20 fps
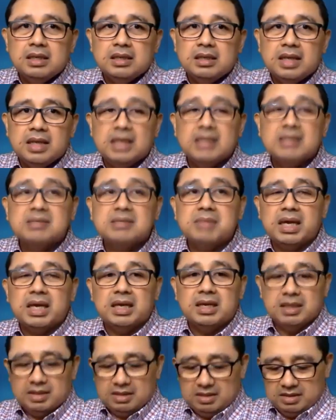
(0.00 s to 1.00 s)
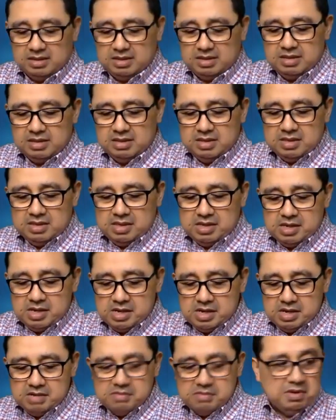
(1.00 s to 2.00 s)
desk mic?
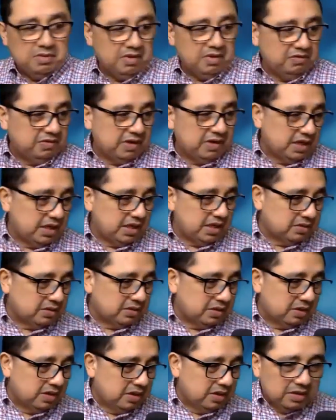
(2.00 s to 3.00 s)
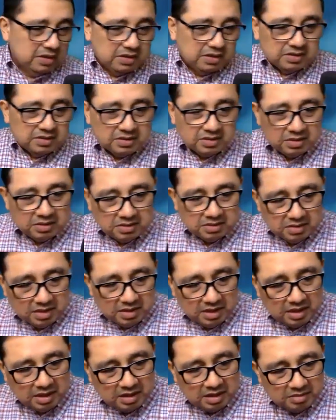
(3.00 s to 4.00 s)
We will find out. So,
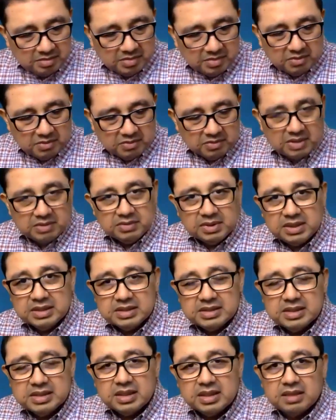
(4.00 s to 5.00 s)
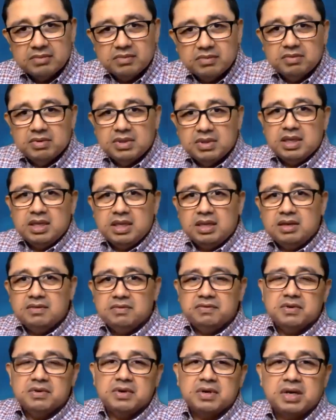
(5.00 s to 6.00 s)
what is it that we will need
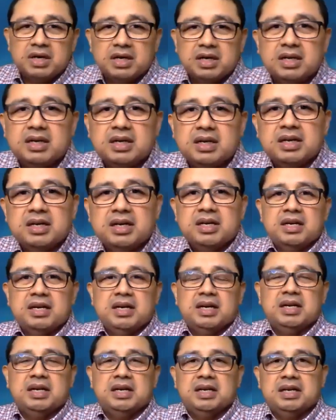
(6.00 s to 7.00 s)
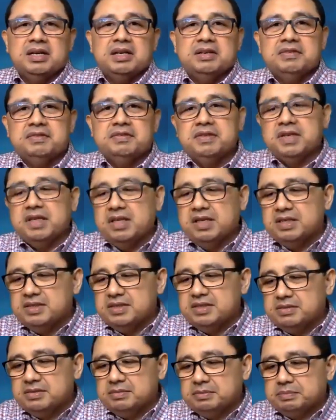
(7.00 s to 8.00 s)
for
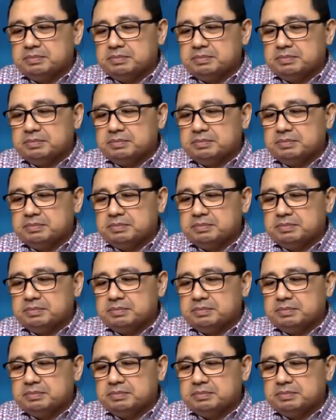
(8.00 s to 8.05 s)
this?